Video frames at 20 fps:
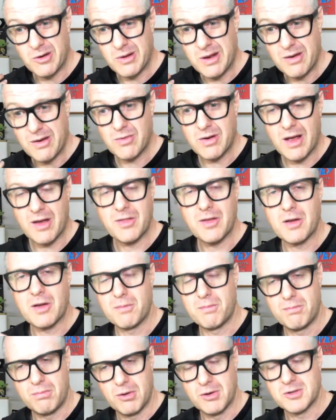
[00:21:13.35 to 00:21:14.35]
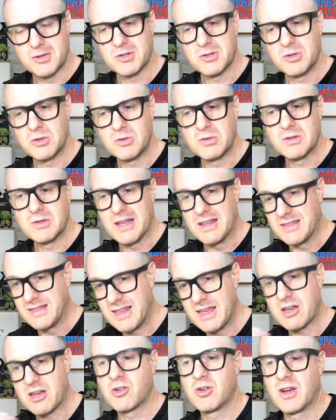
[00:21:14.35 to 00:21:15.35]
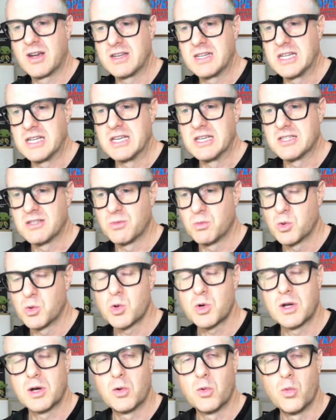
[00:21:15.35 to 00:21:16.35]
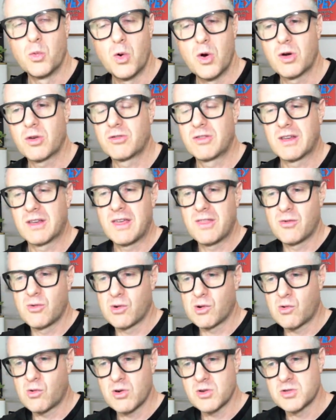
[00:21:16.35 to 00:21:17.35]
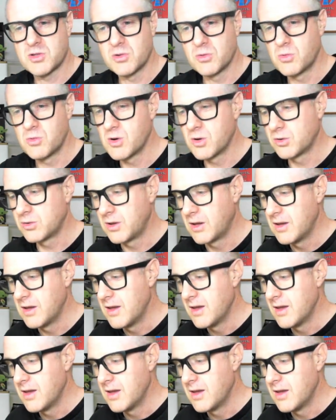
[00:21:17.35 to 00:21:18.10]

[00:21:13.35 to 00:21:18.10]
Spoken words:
every other person and their good ideas, and we're all going to work together across the world